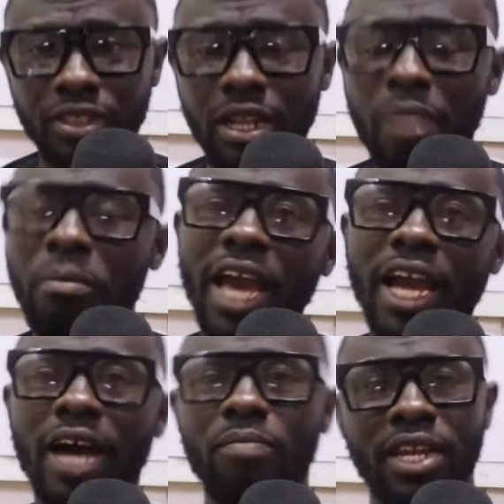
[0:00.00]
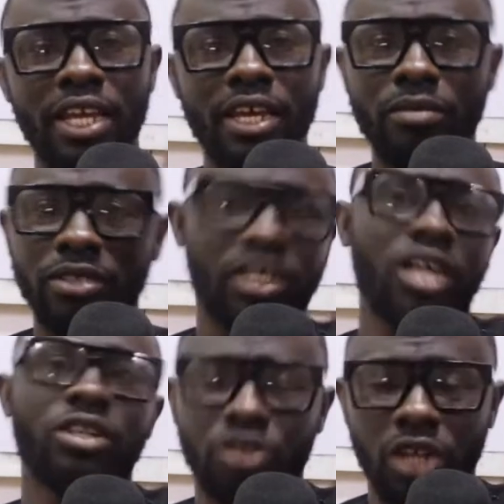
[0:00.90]
my company
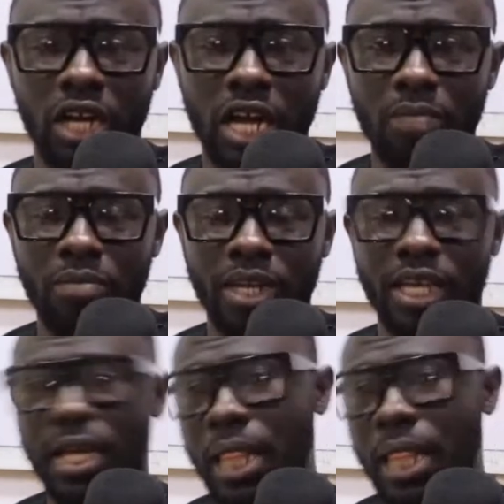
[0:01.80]
sells to your company